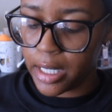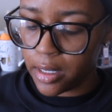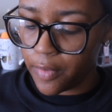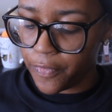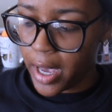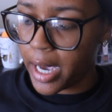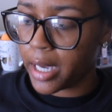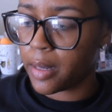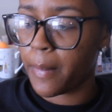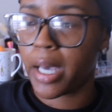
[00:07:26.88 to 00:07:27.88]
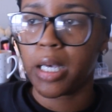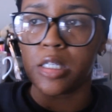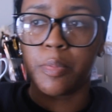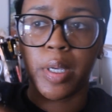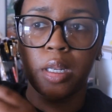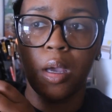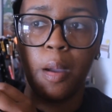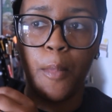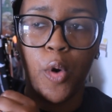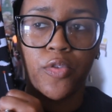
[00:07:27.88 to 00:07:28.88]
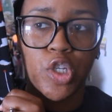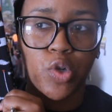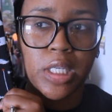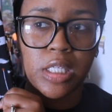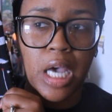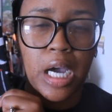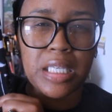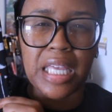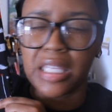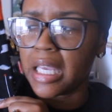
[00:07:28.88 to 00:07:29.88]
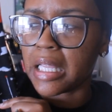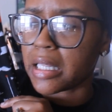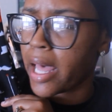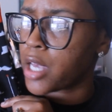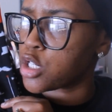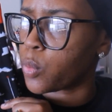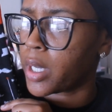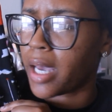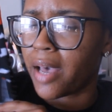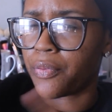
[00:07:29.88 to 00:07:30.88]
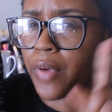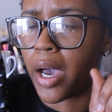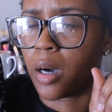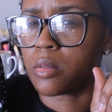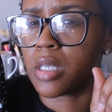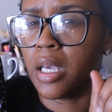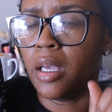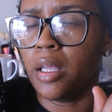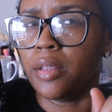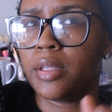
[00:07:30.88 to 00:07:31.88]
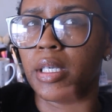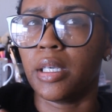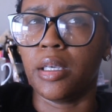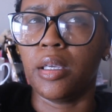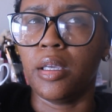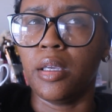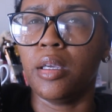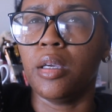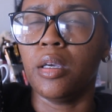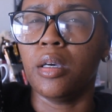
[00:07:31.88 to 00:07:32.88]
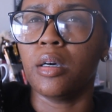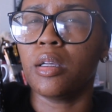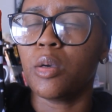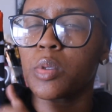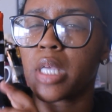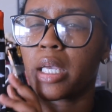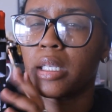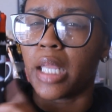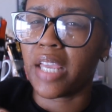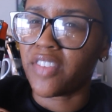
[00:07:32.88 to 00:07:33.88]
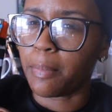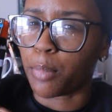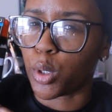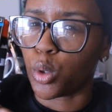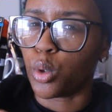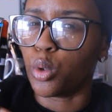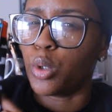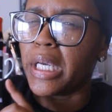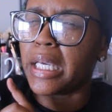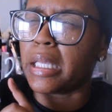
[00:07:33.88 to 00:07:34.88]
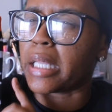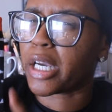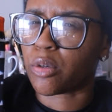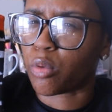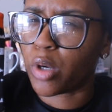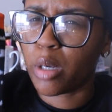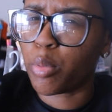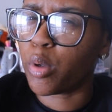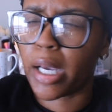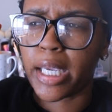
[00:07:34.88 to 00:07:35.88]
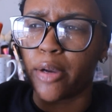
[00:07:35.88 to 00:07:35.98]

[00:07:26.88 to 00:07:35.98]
did find my husband more of the dress socks. I think last week I found the it was like navy blue and like royal blue i